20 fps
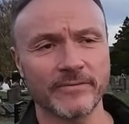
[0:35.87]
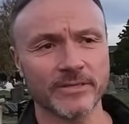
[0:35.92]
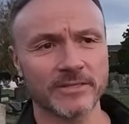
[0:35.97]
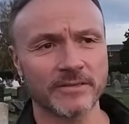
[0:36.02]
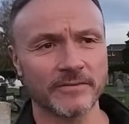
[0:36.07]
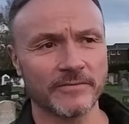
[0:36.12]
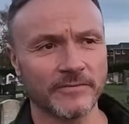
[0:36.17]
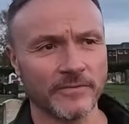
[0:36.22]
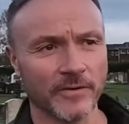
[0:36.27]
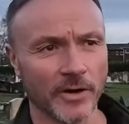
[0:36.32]
is
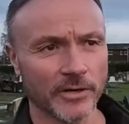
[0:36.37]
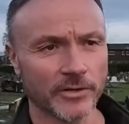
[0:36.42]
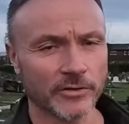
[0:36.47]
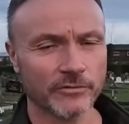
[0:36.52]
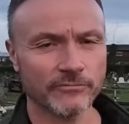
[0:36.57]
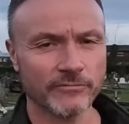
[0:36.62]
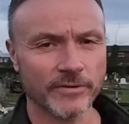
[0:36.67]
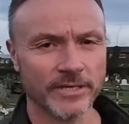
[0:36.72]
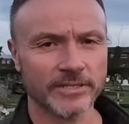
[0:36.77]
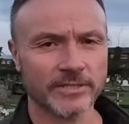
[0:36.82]
the
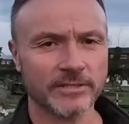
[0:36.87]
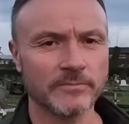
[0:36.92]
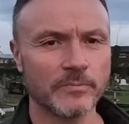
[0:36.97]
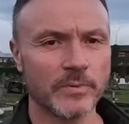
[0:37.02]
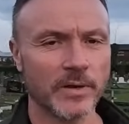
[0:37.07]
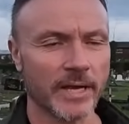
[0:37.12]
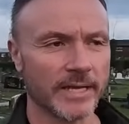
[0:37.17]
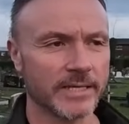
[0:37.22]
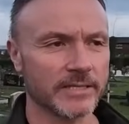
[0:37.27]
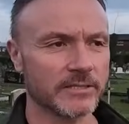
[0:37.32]
final resting
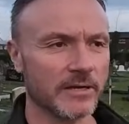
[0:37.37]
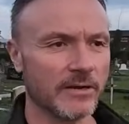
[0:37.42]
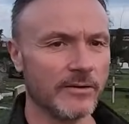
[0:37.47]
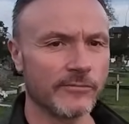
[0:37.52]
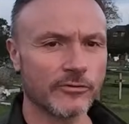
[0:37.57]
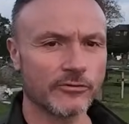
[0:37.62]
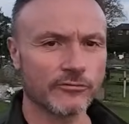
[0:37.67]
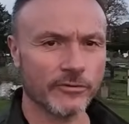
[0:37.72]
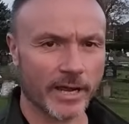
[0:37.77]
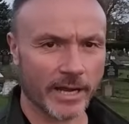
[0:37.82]
place
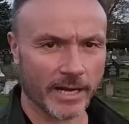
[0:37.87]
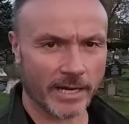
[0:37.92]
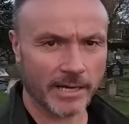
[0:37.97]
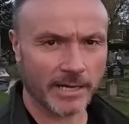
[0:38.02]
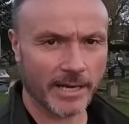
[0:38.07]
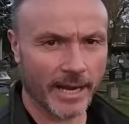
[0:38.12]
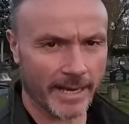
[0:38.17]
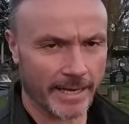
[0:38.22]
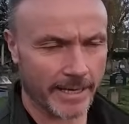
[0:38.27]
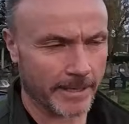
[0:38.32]
of Greg
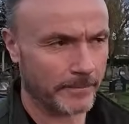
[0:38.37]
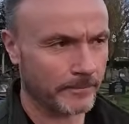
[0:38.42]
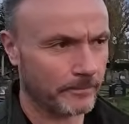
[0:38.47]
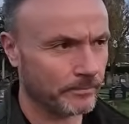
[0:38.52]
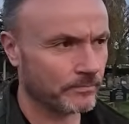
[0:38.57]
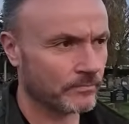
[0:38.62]
Lake.